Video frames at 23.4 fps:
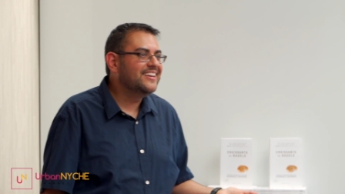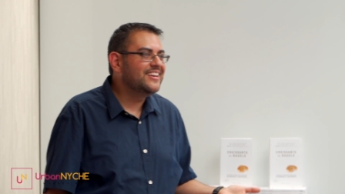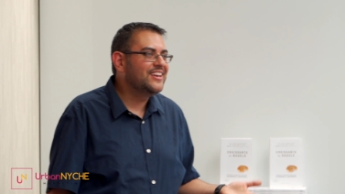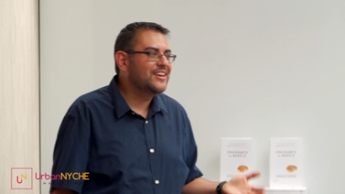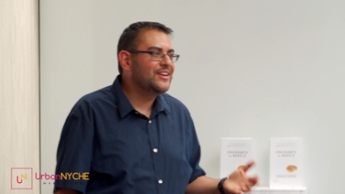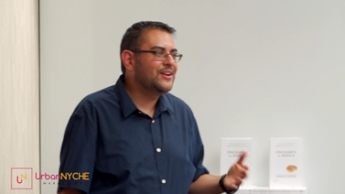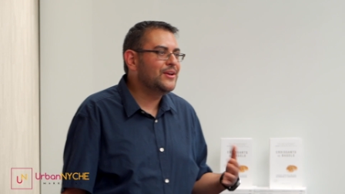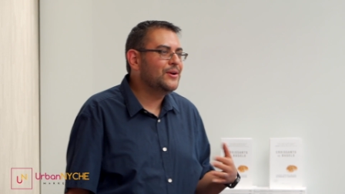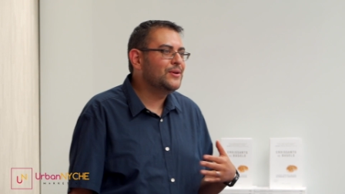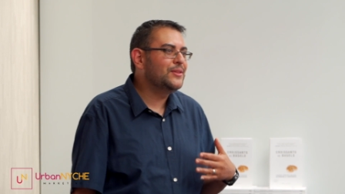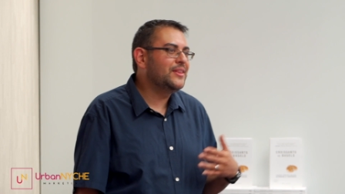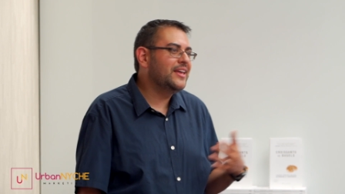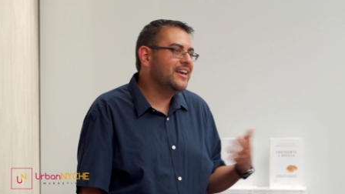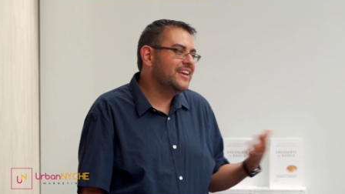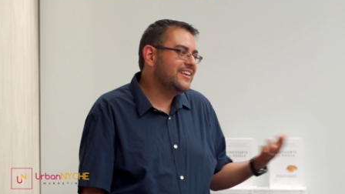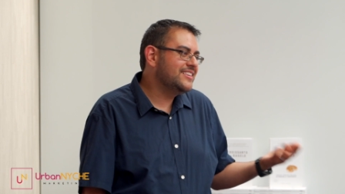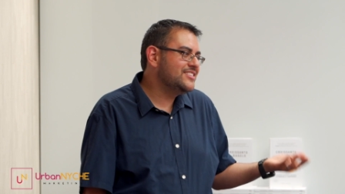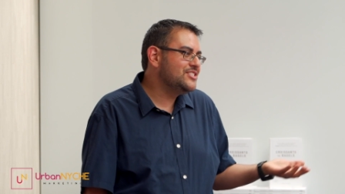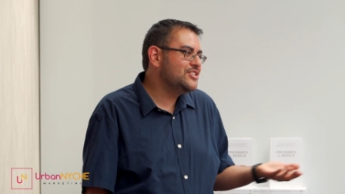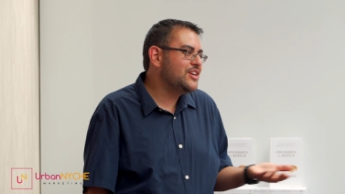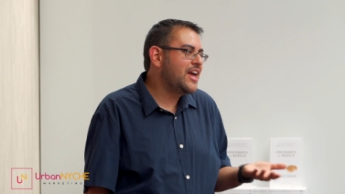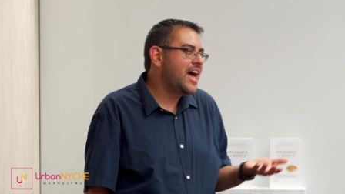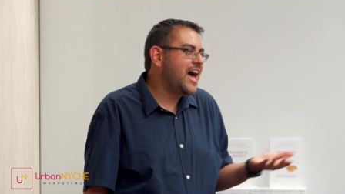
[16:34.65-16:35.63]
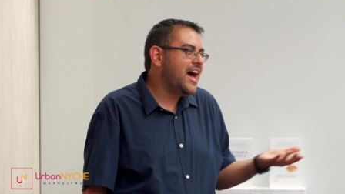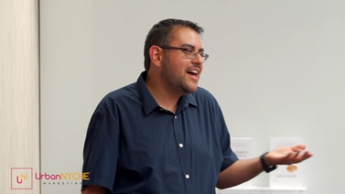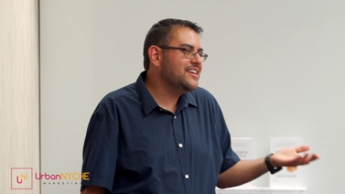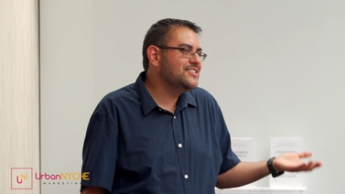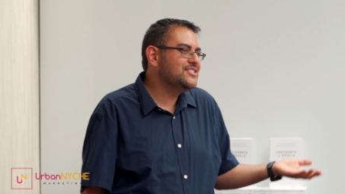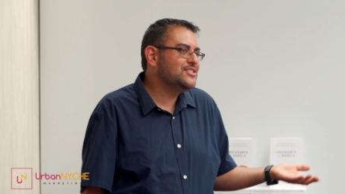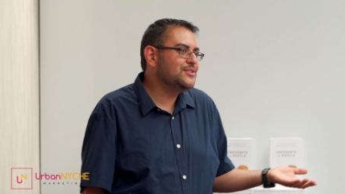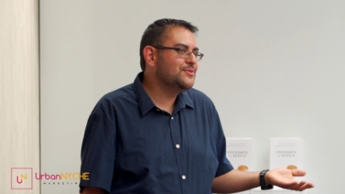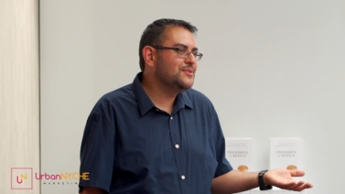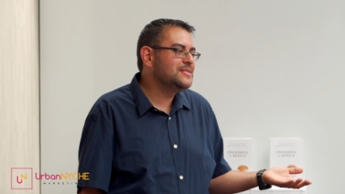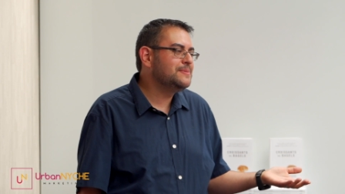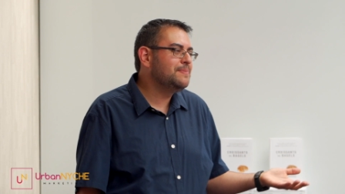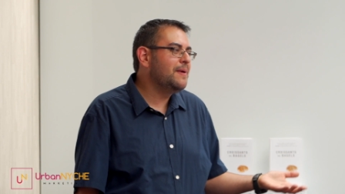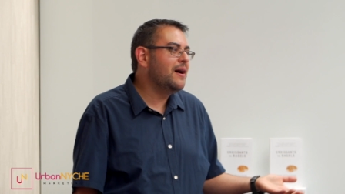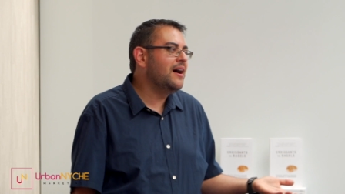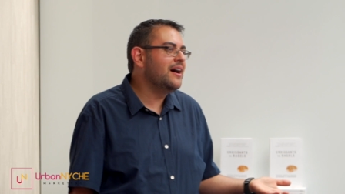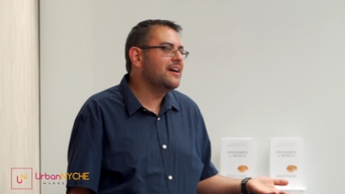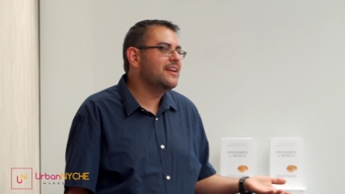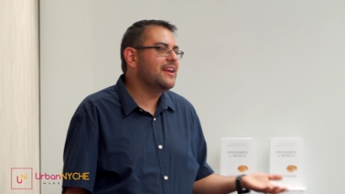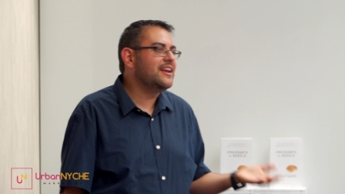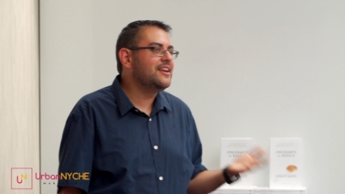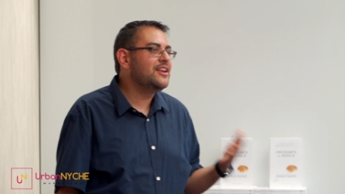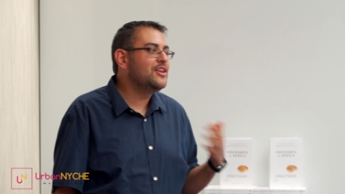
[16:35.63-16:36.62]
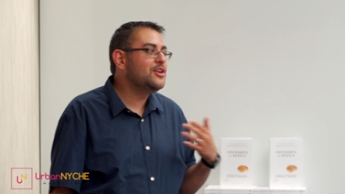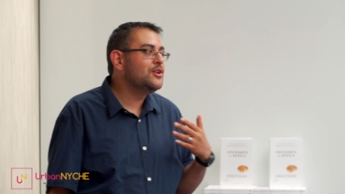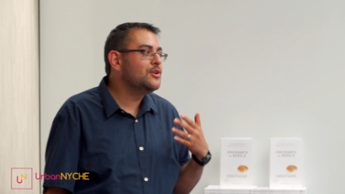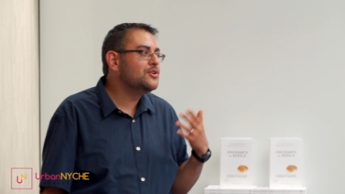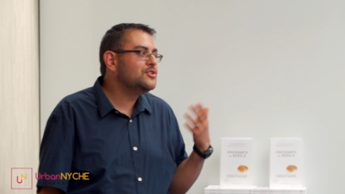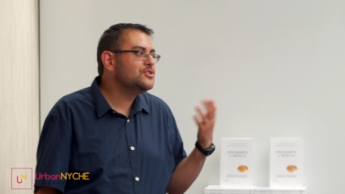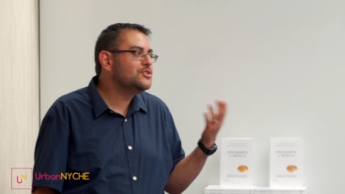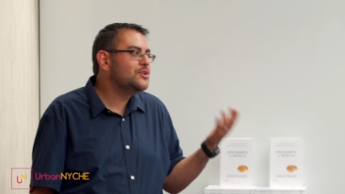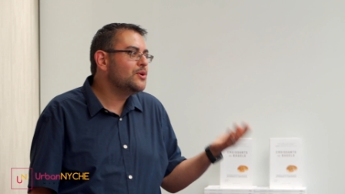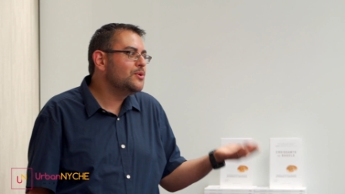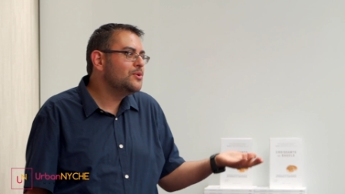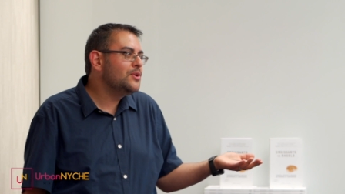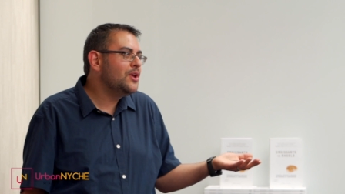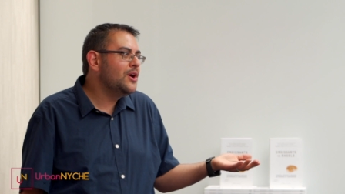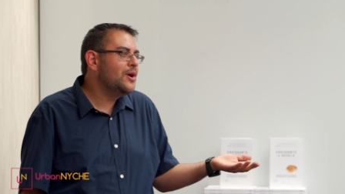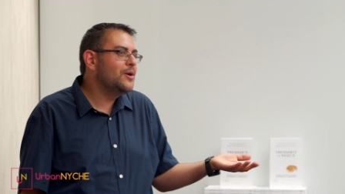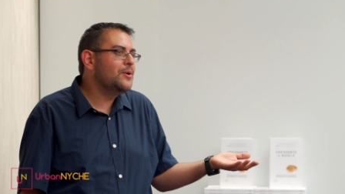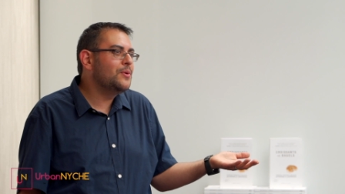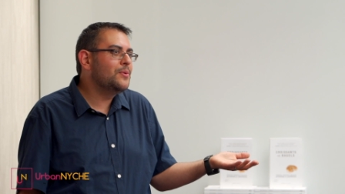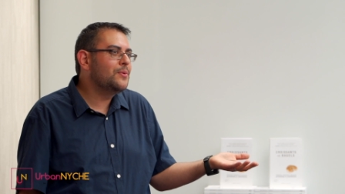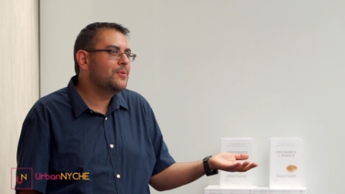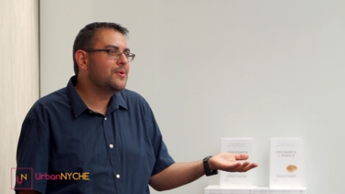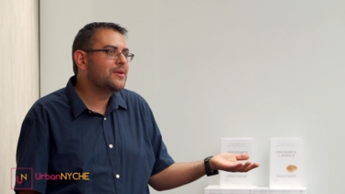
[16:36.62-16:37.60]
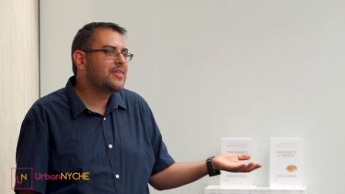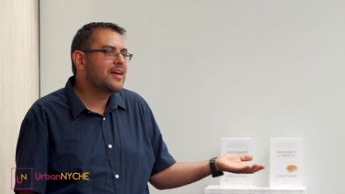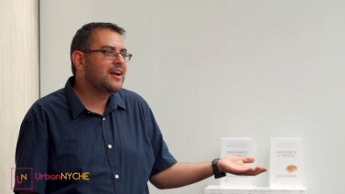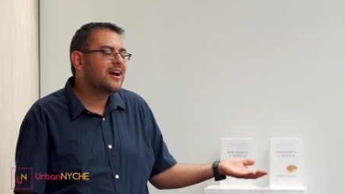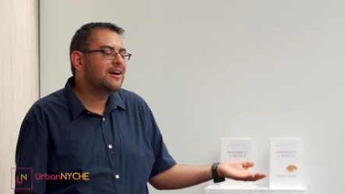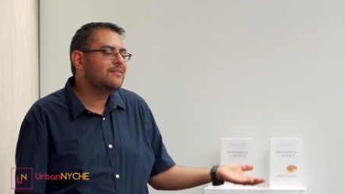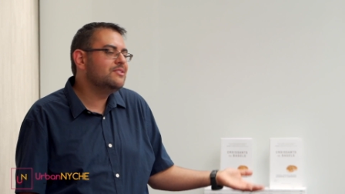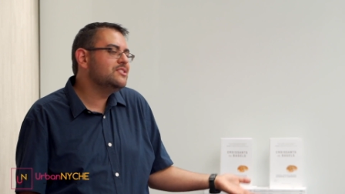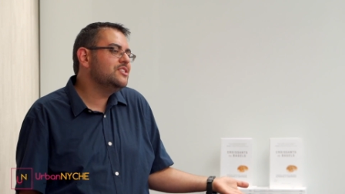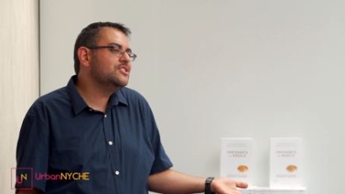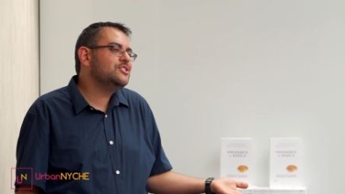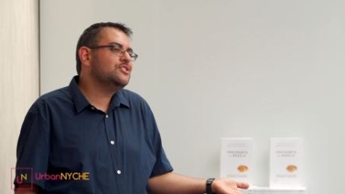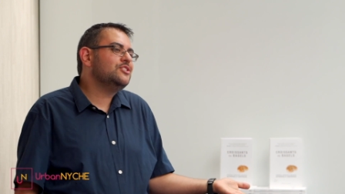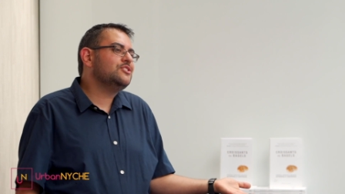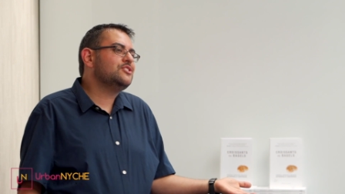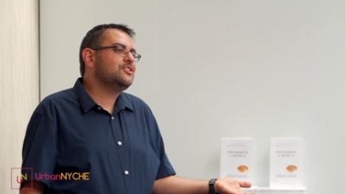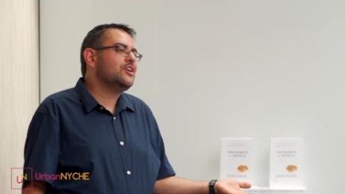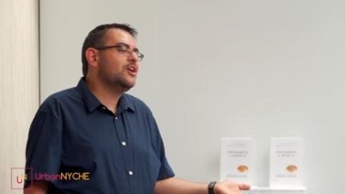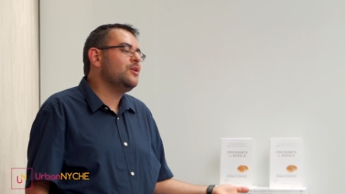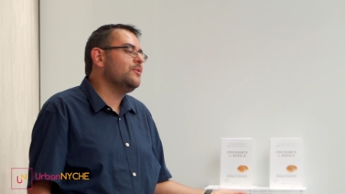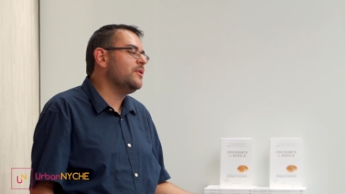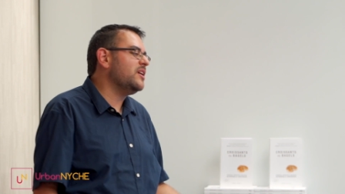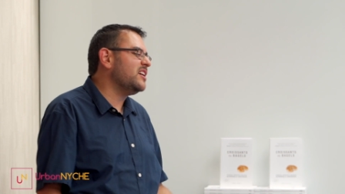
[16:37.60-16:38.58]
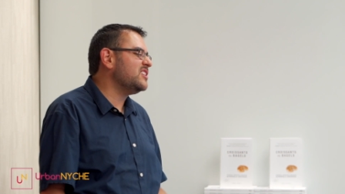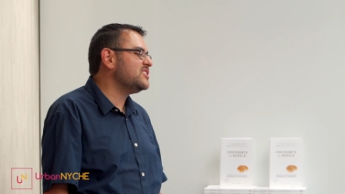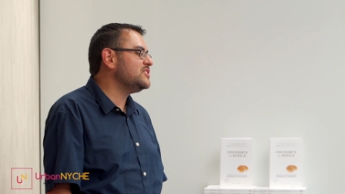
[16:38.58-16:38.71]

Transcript: You know, like she has to respond, and you just don't know where that conversation is going.